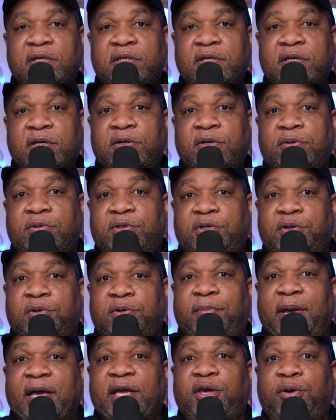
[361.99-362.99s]
to, to
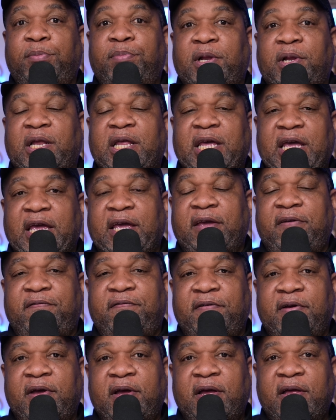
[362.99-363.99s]
make you
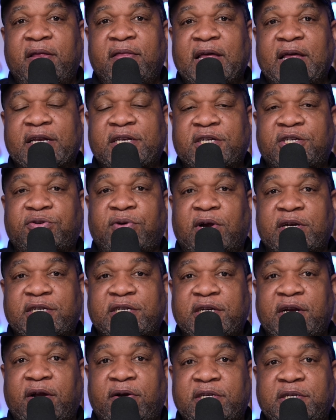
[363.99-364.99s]
believe that
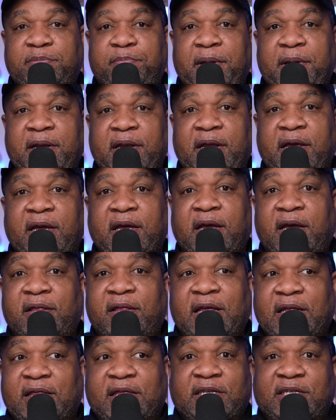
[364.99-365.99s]
discretionary spending,
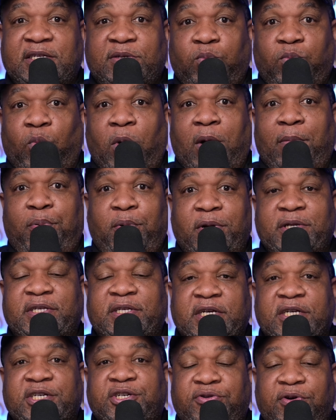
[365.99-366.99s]
that this
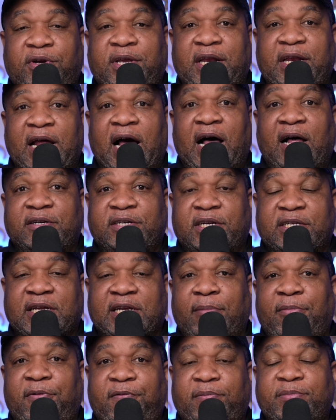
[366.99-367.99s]
$1.6 trillion that's
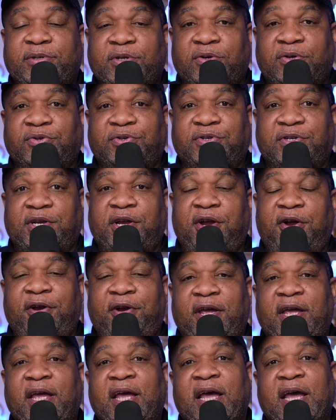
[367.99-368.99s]
coming from Social
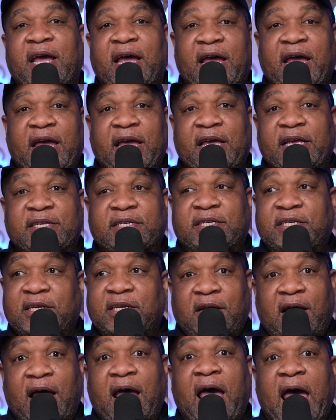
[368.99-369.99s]
Security is
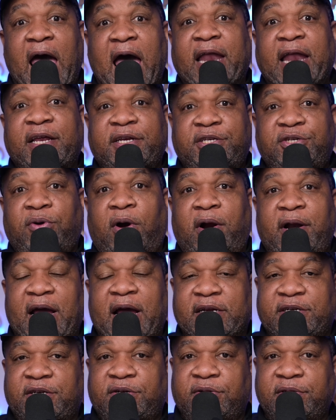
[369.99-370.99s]
adding to our
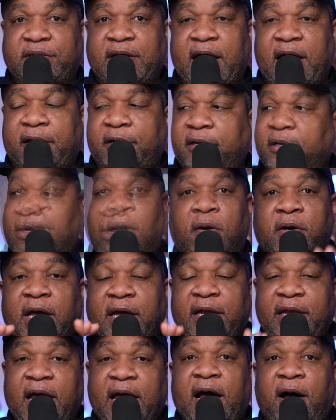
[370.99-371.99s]
national debt.
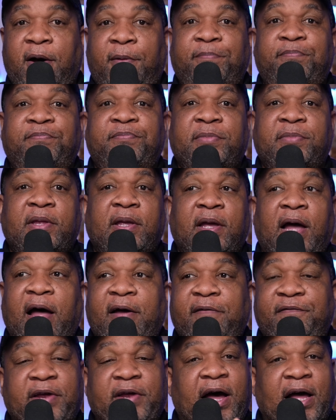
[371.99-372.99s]
Okay, now,
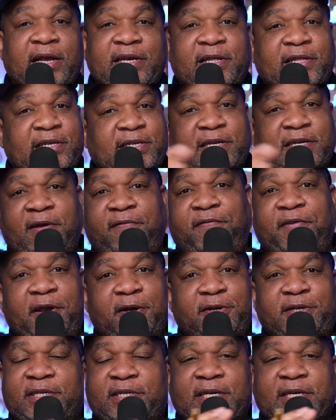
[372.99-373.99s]
I've d- i did this in a
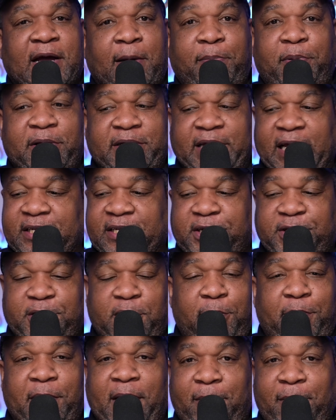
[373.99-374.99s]
video just a couple of days
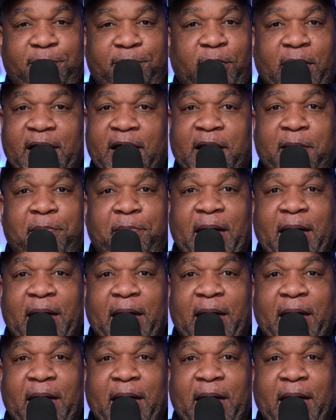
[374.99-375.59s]
ago, but I'm bringing it